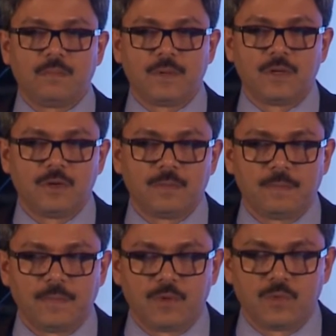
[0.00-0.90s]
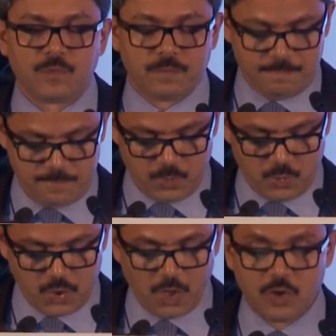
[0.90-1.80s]
you know, uh,
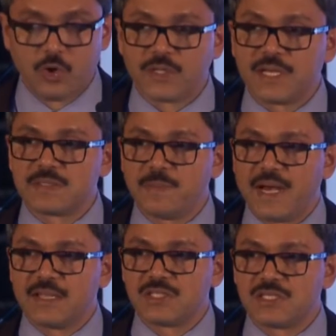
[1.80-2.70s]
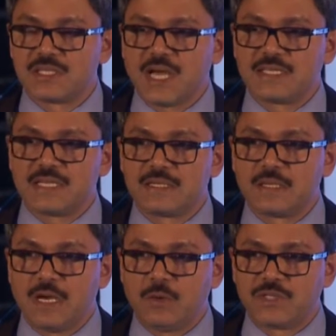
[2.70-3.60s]
we all know that Bangladesh started
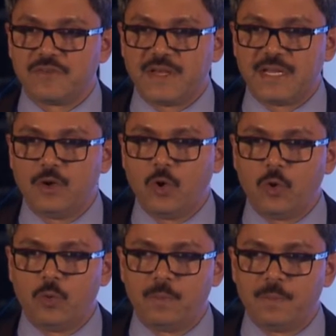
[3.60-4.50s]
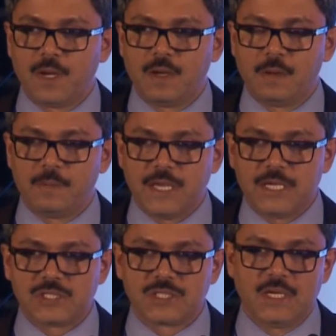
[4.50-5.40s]
uh, with a very low uh,
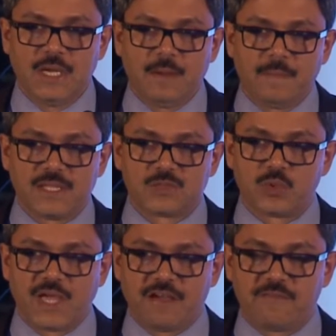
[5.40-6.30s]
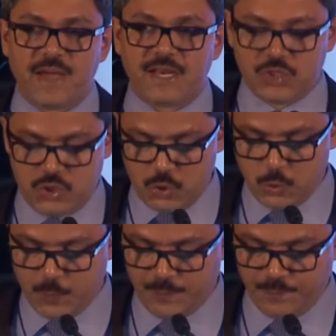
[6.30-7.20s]
base, but we have managed
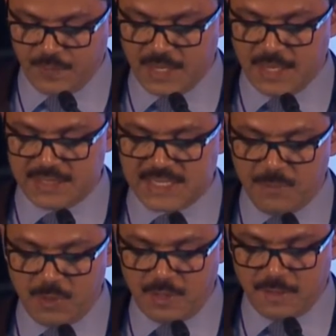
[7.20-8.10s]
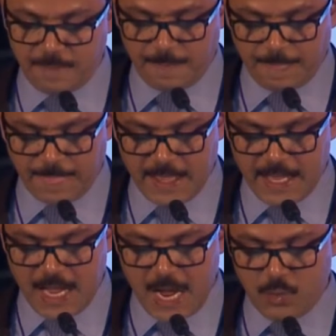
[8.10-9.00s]
to uh, double
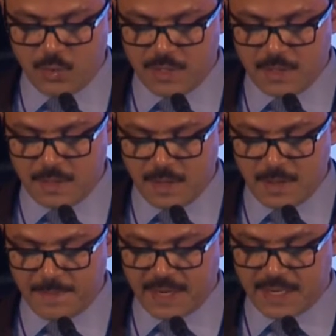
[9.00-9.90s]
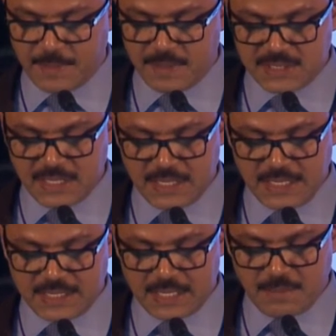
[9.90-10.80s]
uh, our uh, per capita
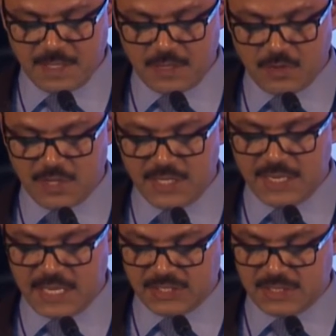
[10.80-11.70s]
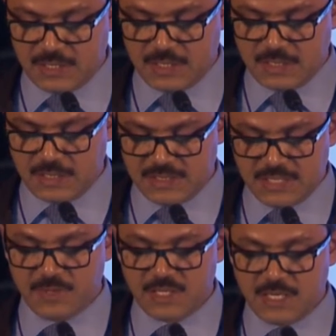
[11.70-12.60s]
income in only last uh,
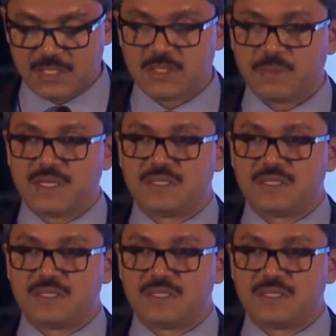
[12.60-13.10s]
seven years, but